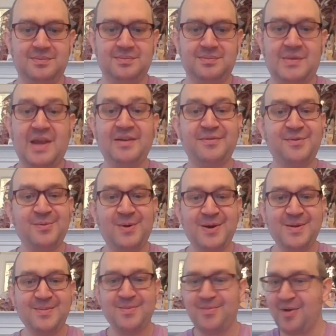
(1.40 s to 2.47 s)
Hey everyone,
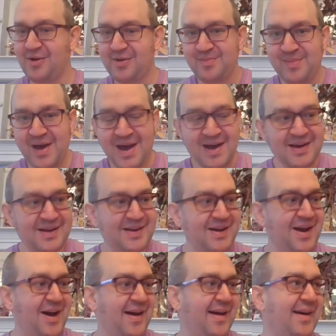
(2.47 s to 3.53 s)
welcome back.
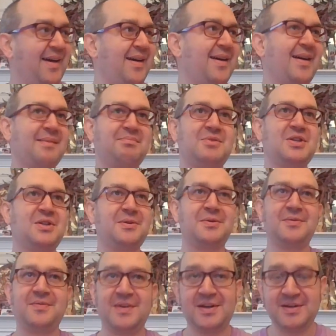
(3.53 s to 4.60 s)
Two
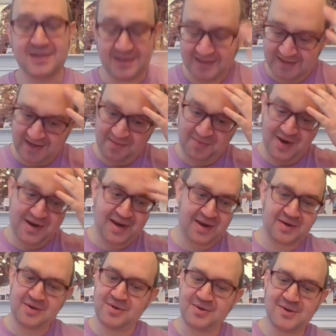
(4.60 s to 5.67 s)
videos in the same weekend.
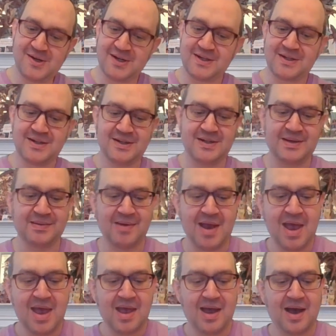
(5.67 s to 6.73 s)
Who knew I could do it?
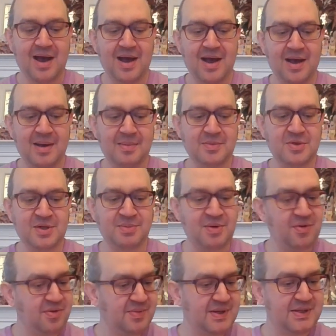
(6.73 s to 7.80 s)
Jimmy
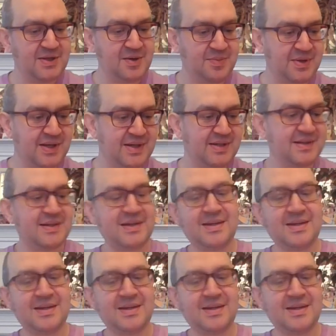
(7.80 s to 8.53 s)
will be so pleased.